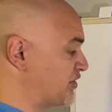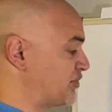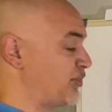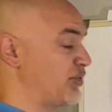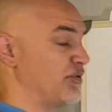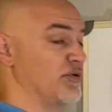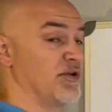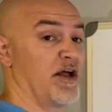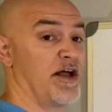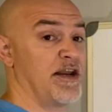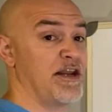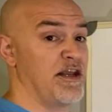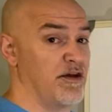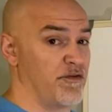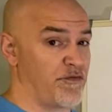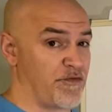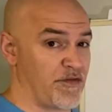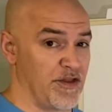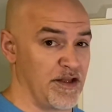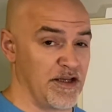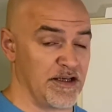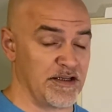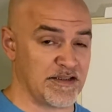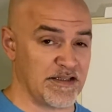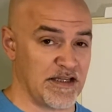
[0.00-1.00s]
plenty of
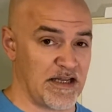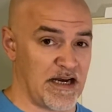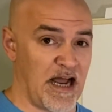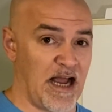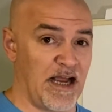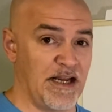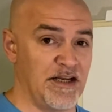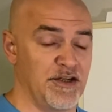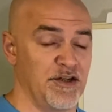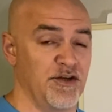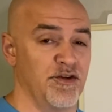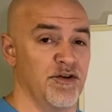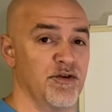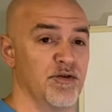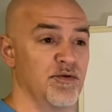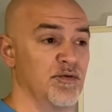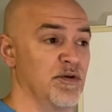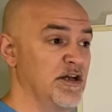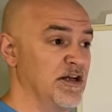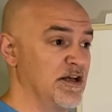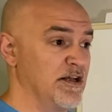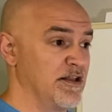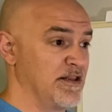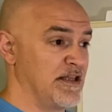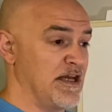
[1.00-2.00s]
things that I
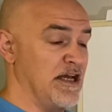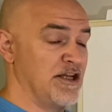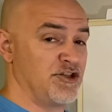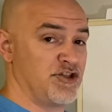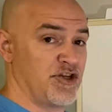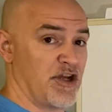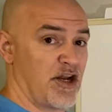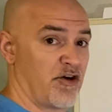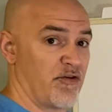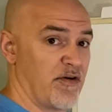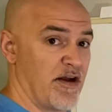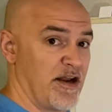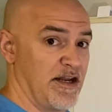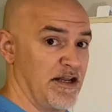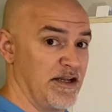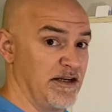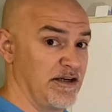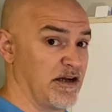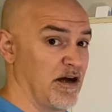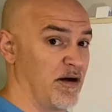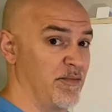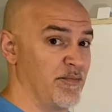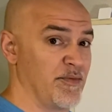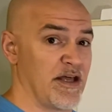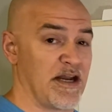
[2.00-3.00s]
do that generate
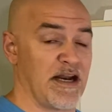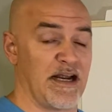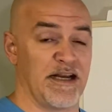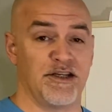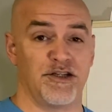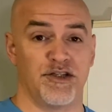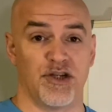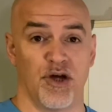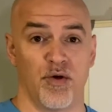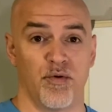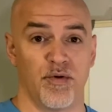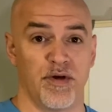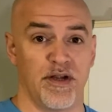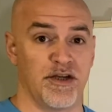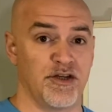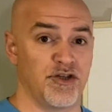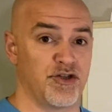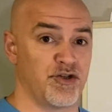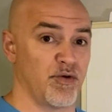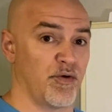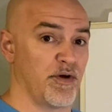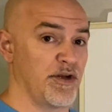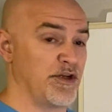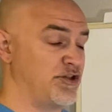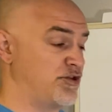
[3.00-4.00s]
income that I don't
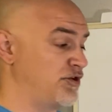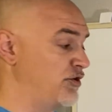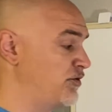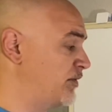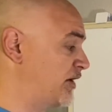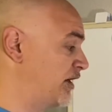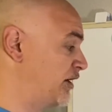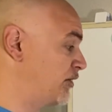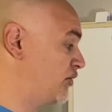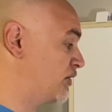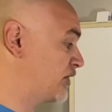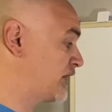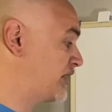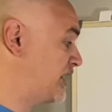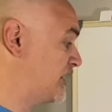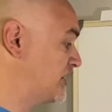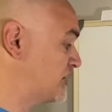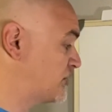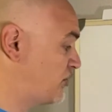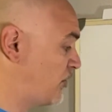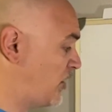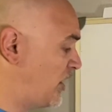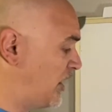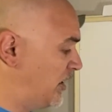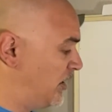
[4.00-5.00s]
enjoy doing. Well,
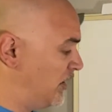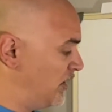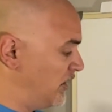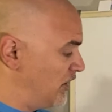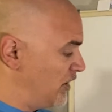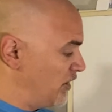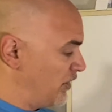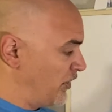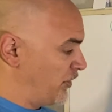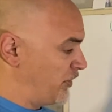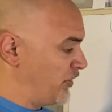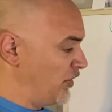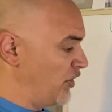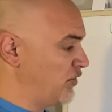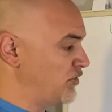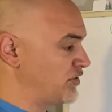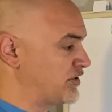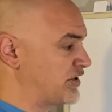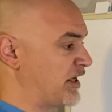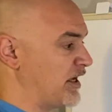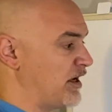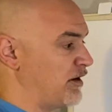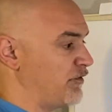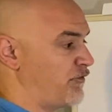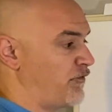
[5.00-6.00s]
guess what?
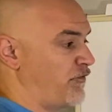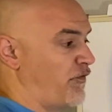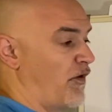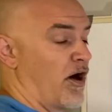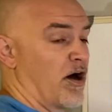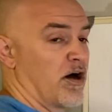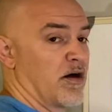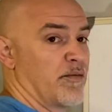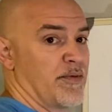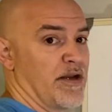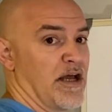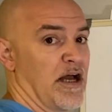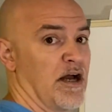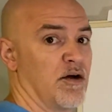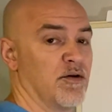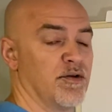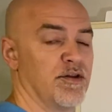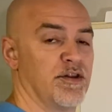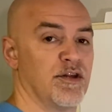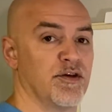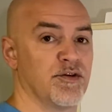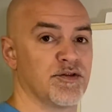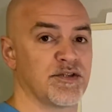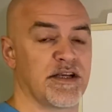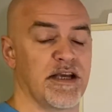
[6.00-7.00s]
Those get farmed out
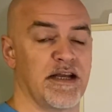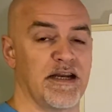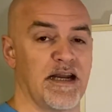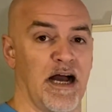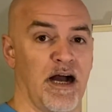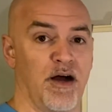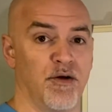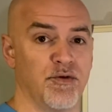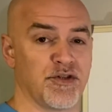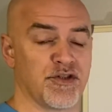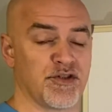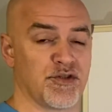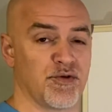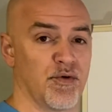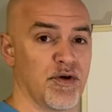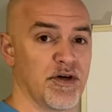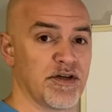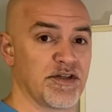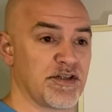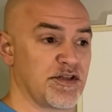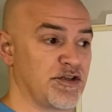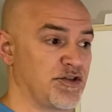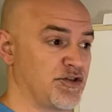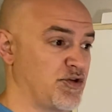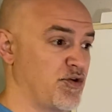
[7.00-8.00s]
and those get
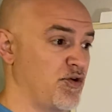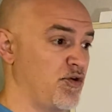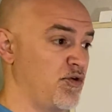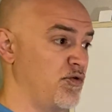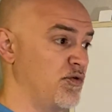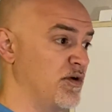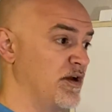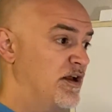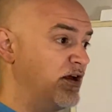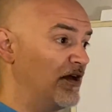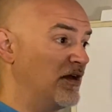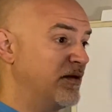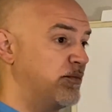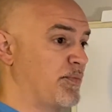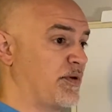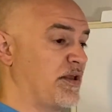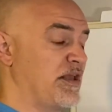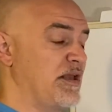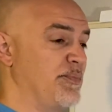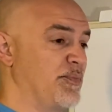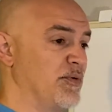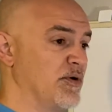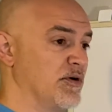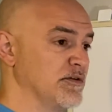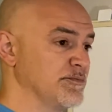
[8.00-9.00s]
outsourced to
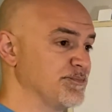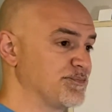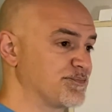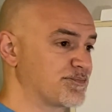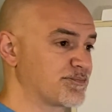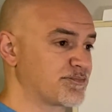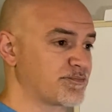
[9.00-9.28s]
people